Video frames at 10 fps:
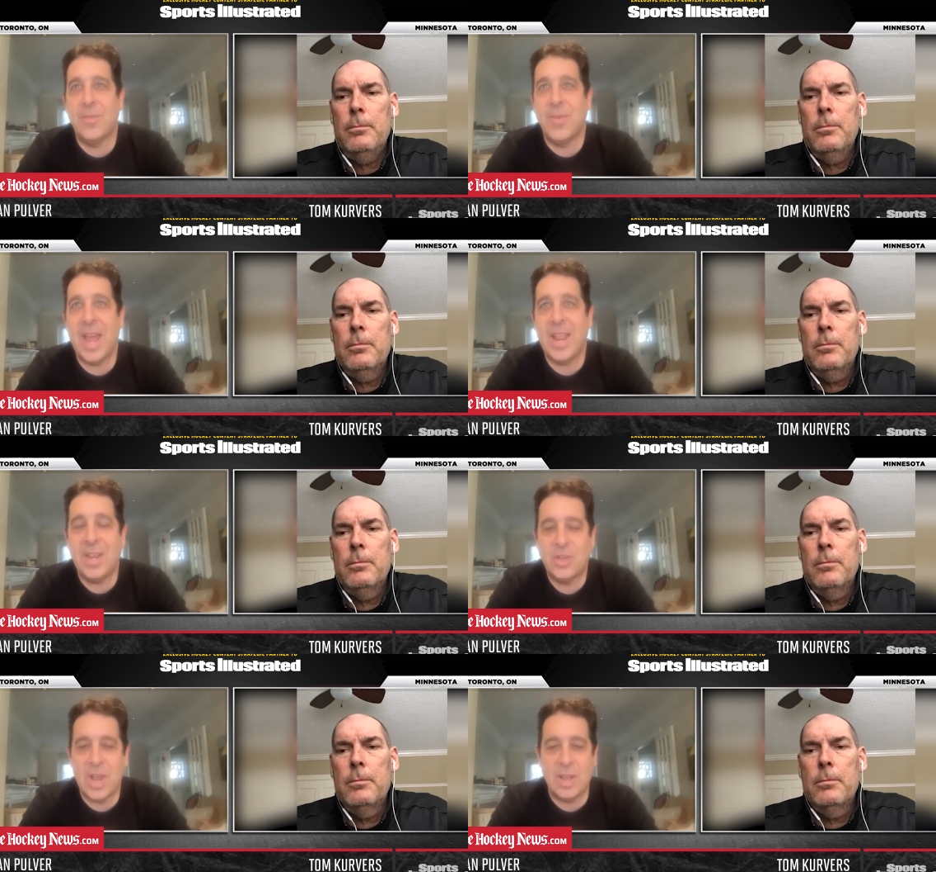Speaker 1: of
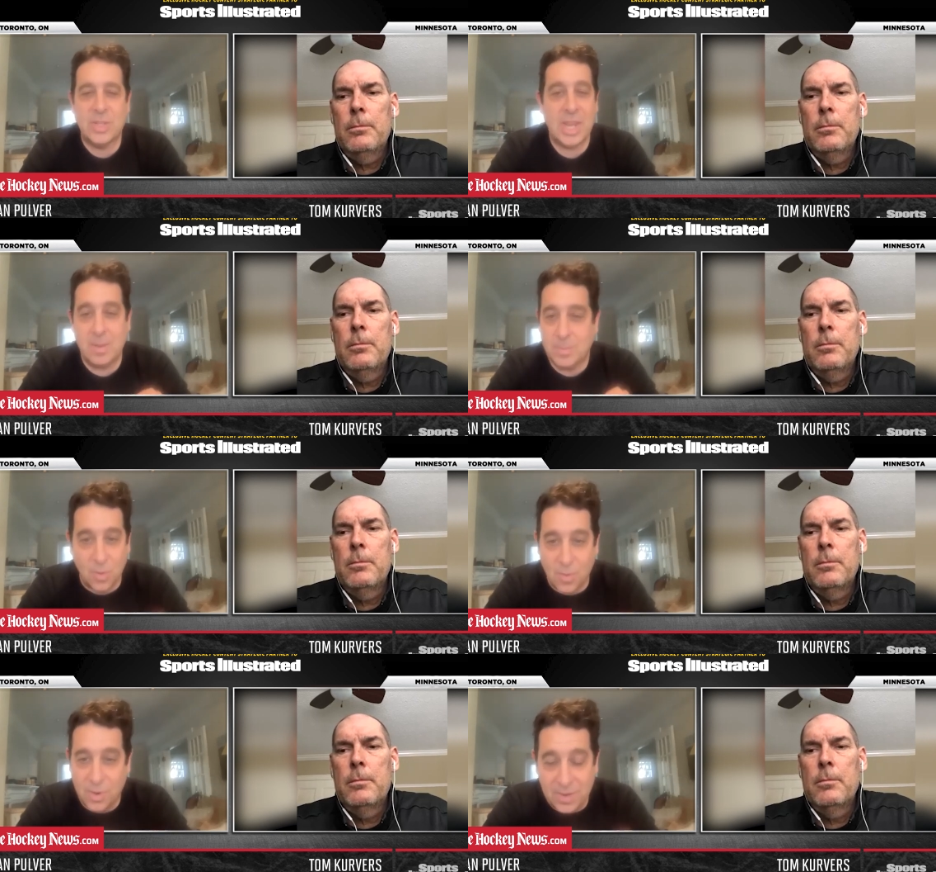NHL teams
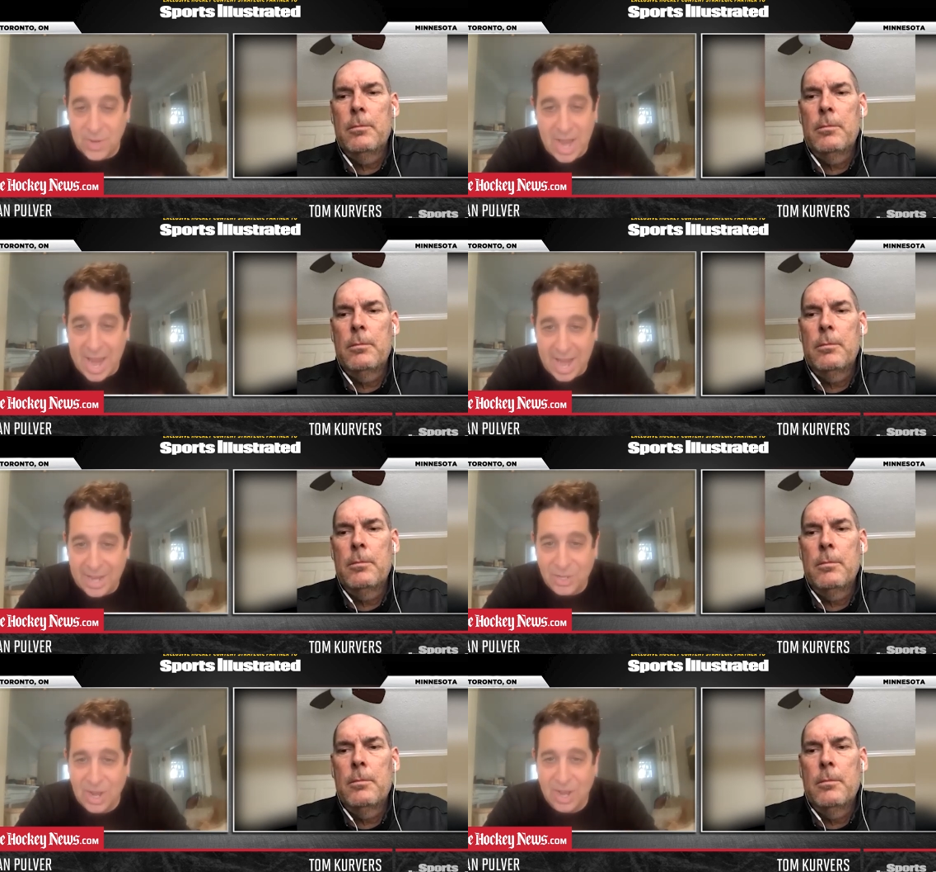or even
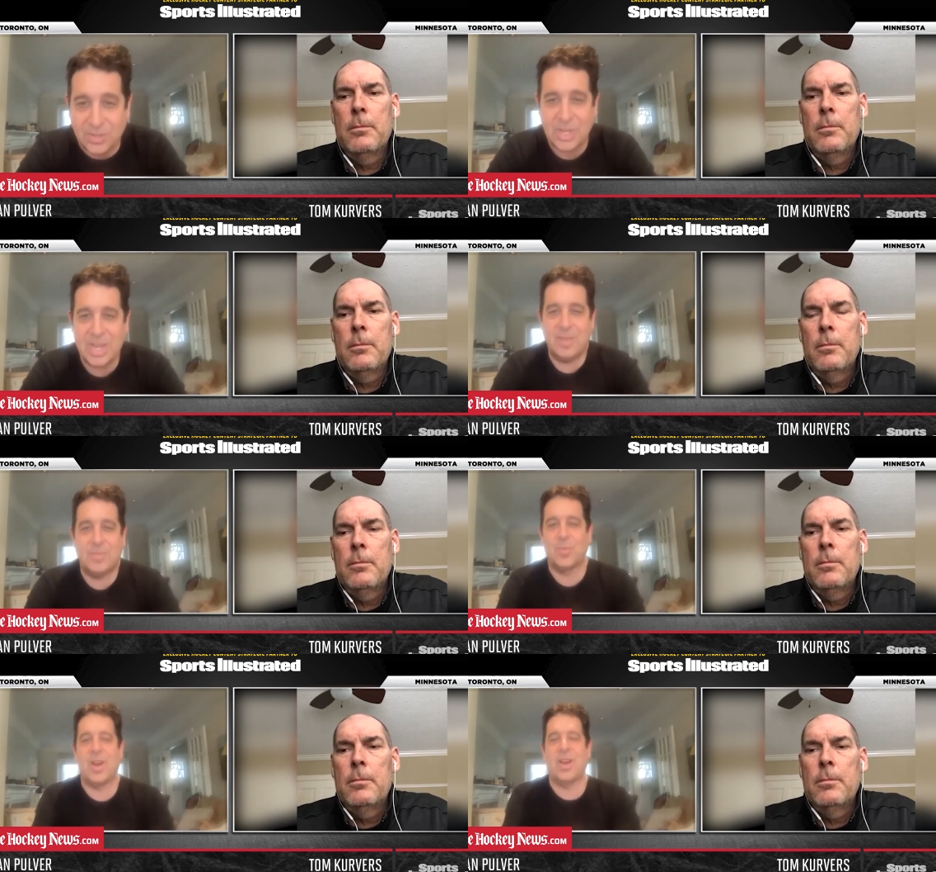AHL
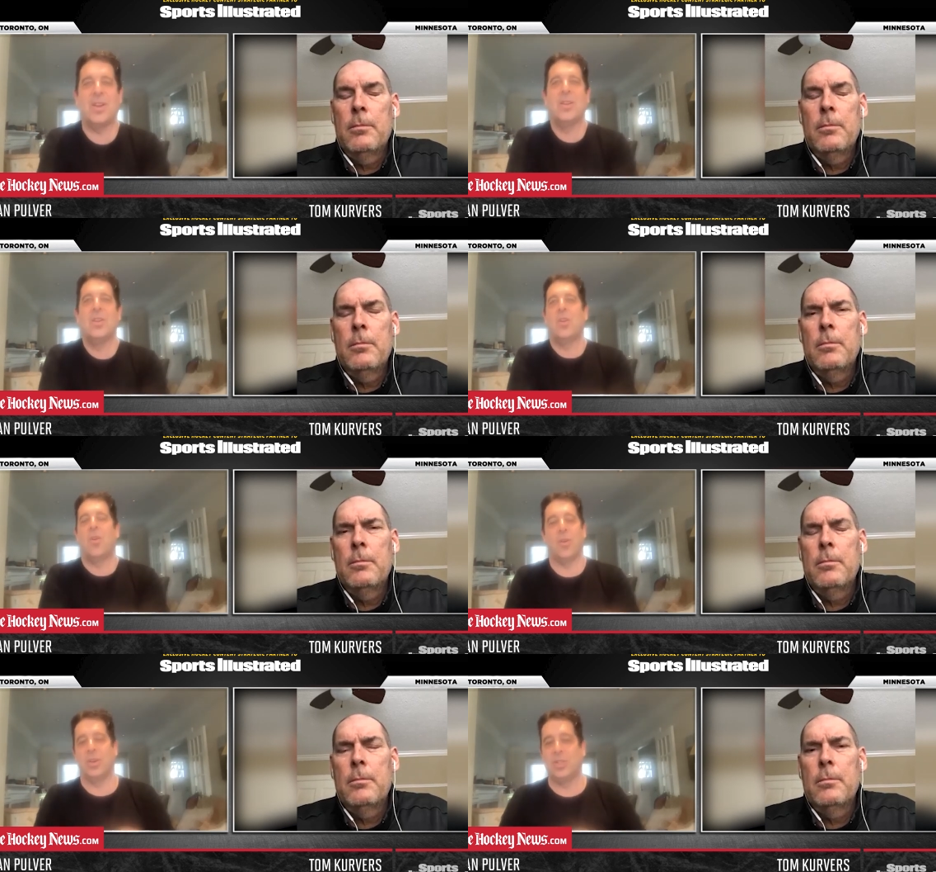teams where
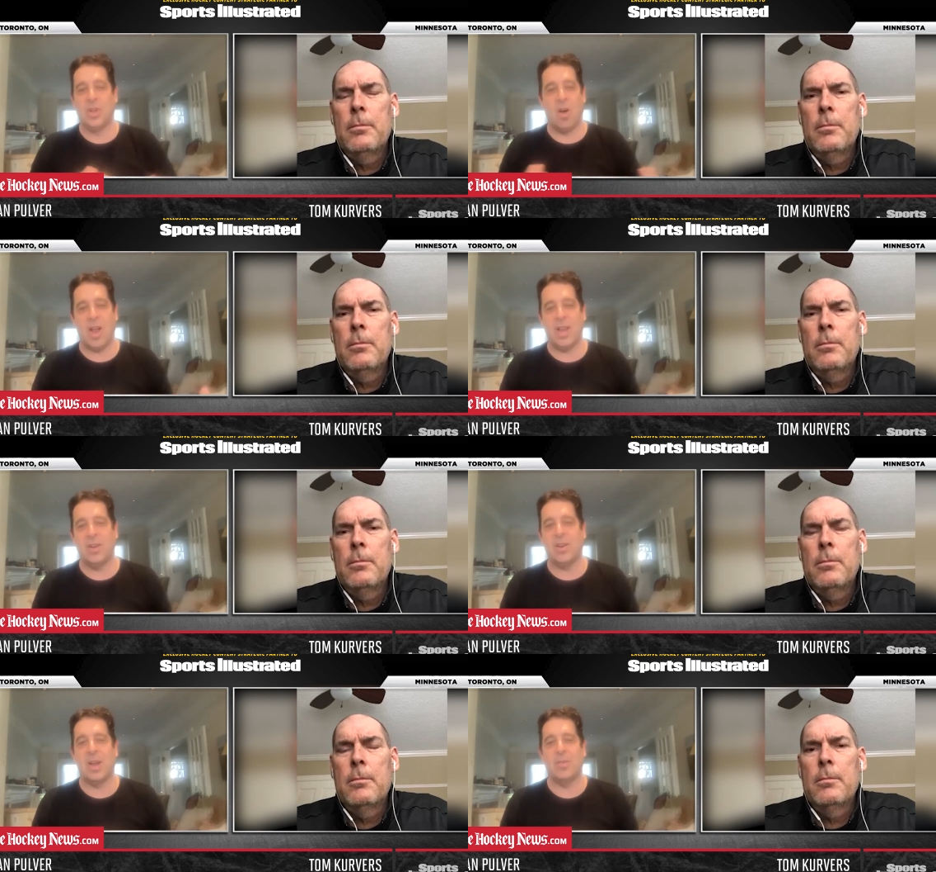or a
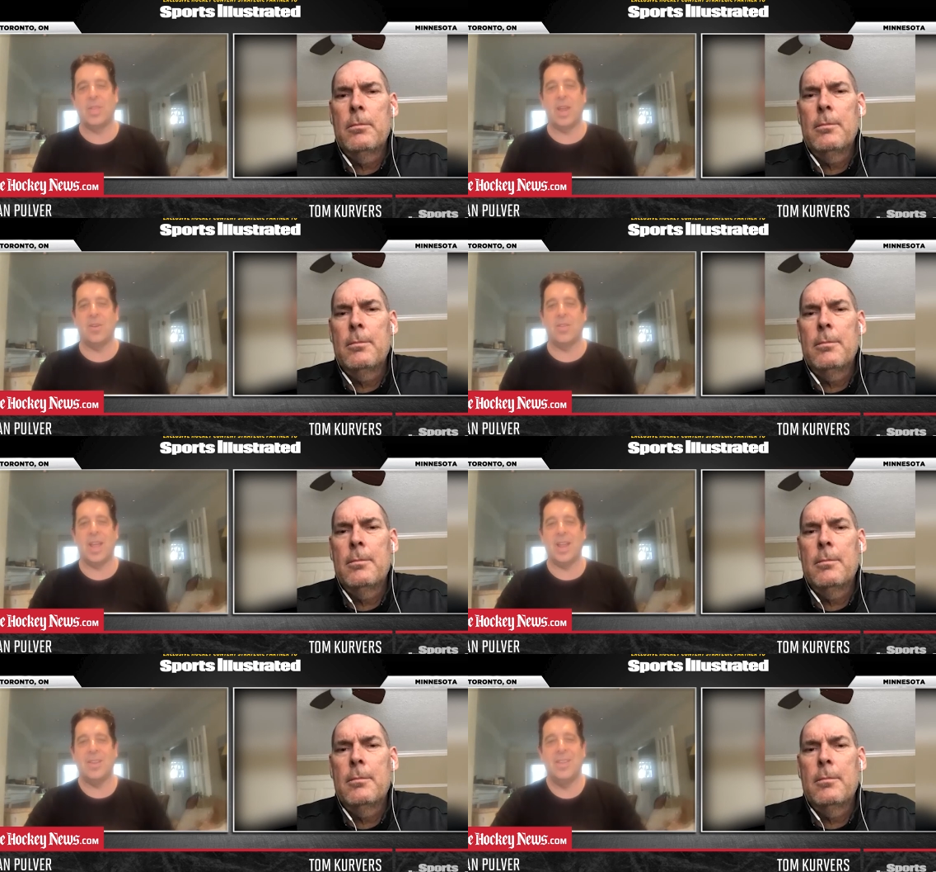diner out there
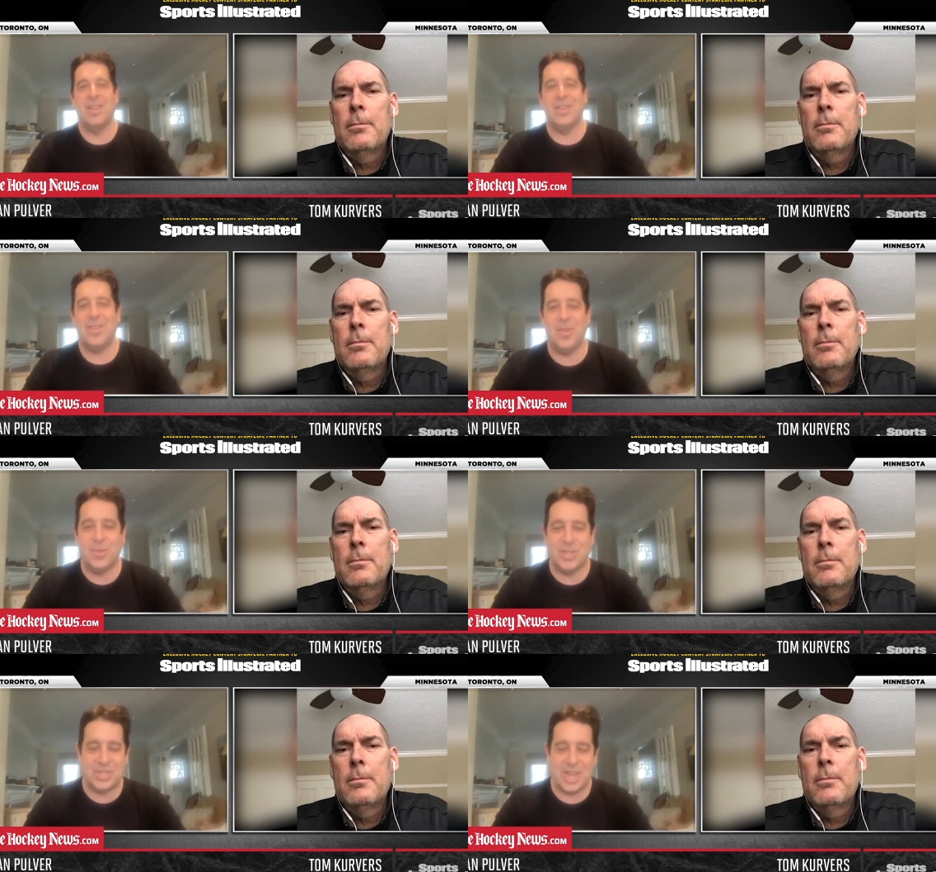that you
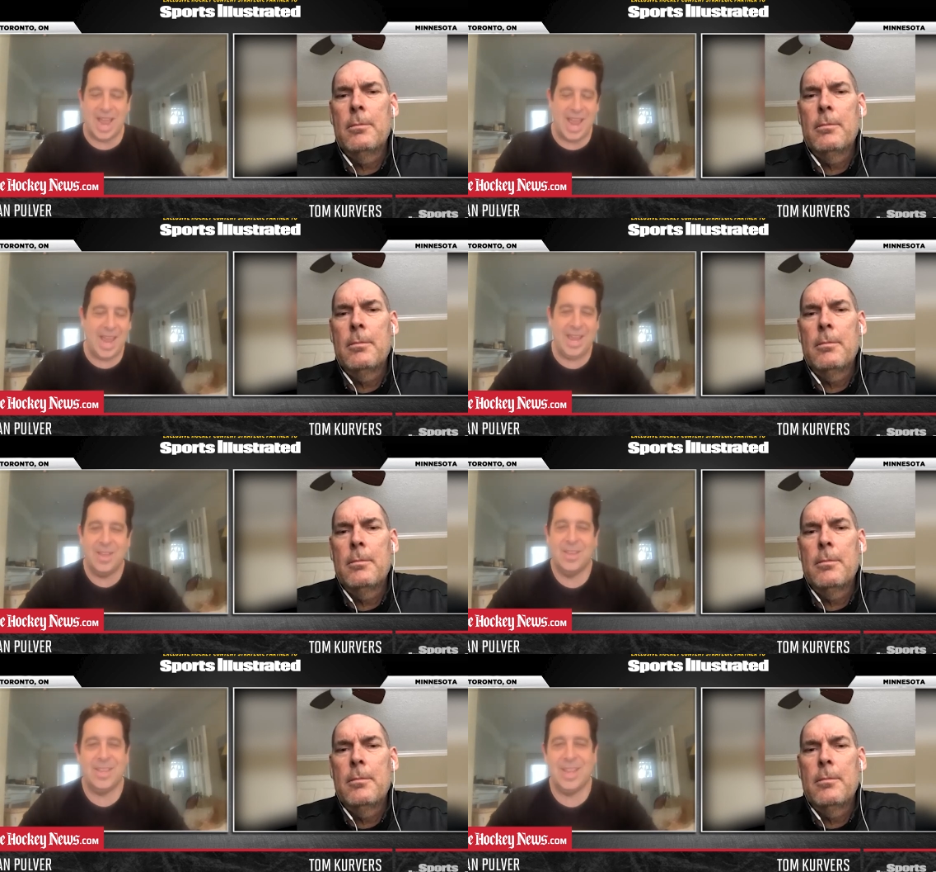would say
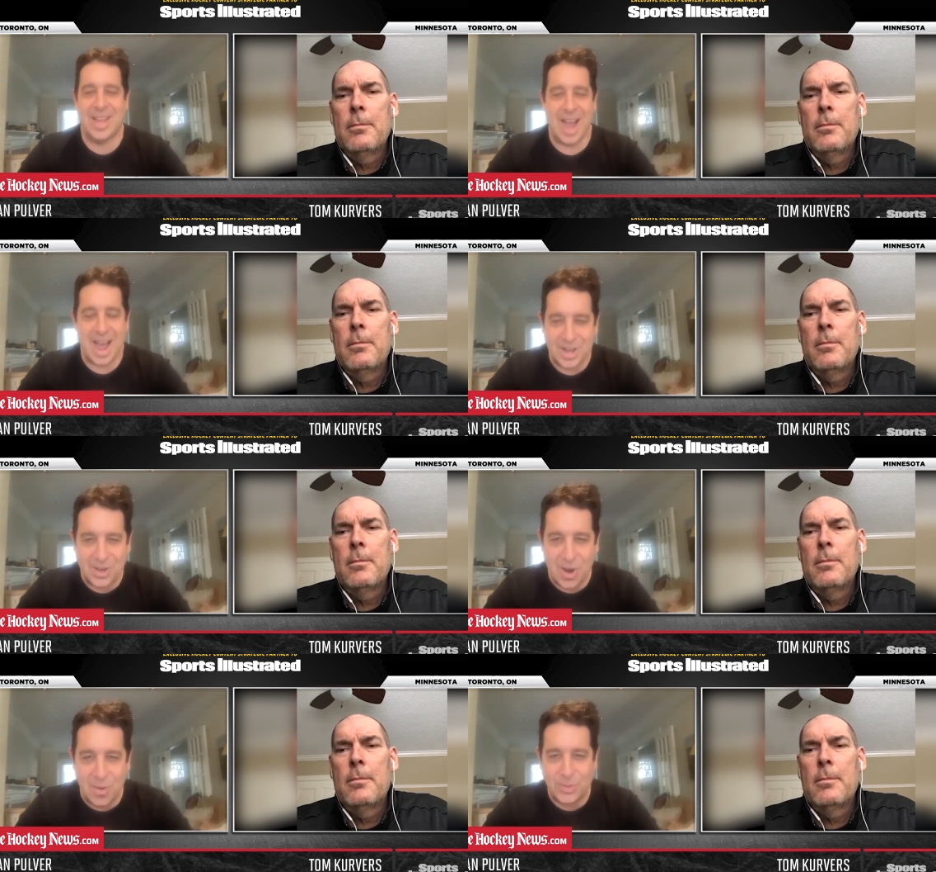you got to
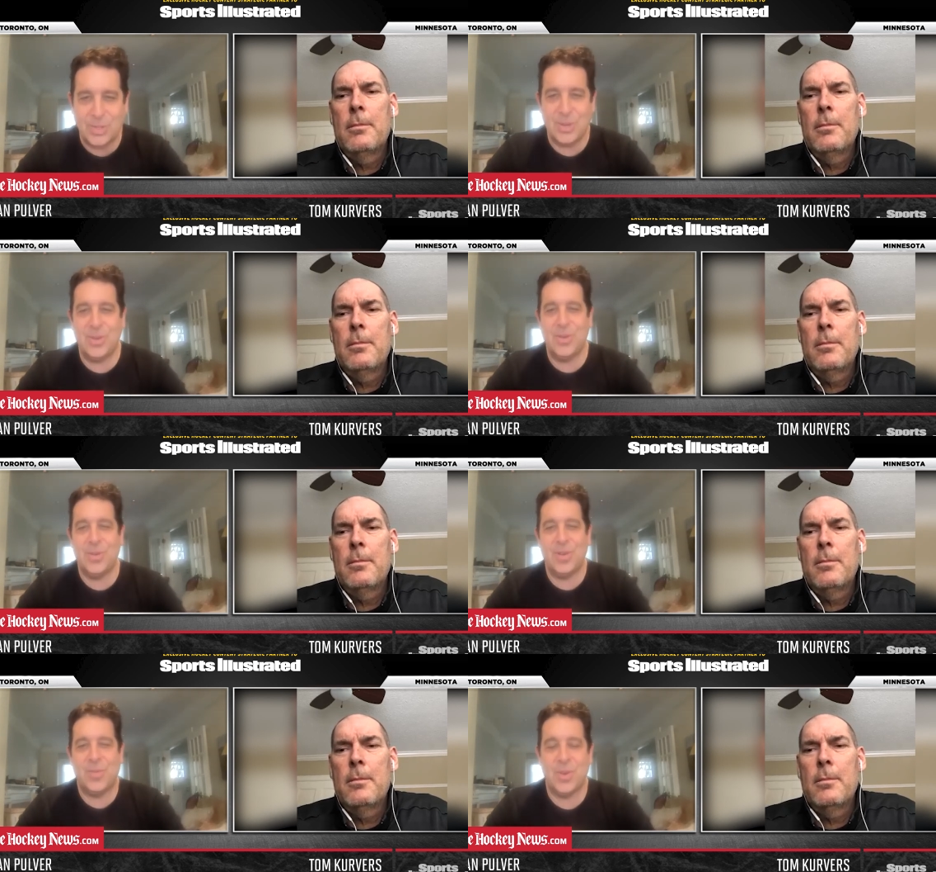go
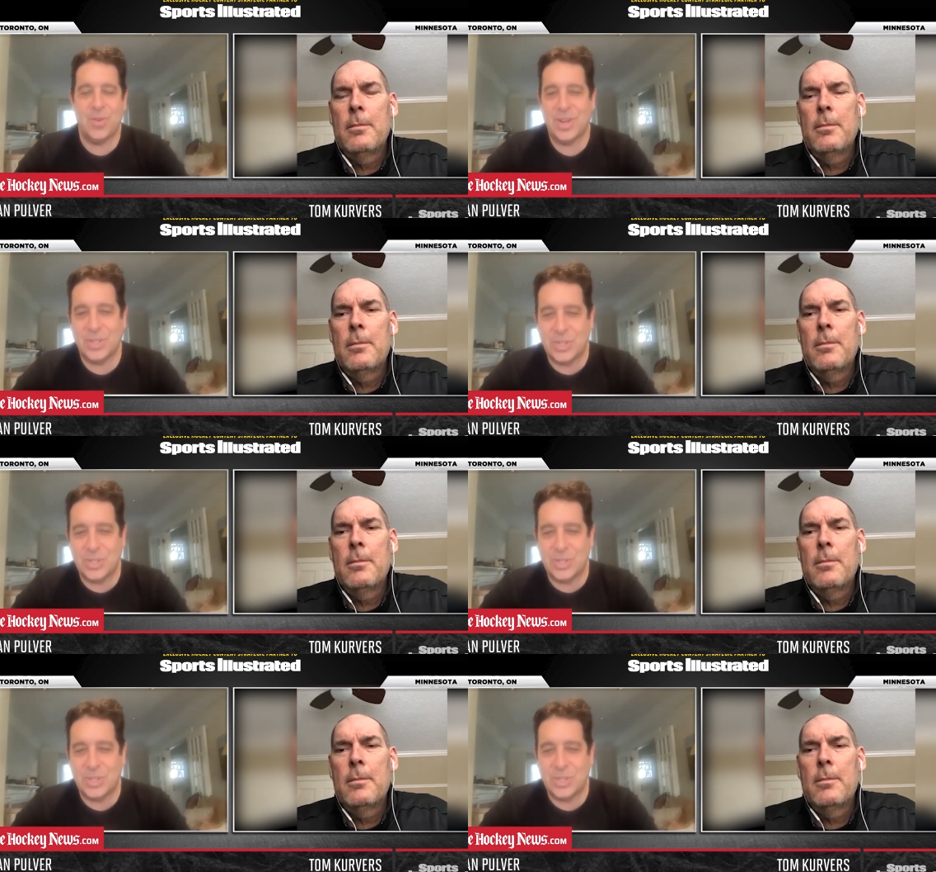to if you're in a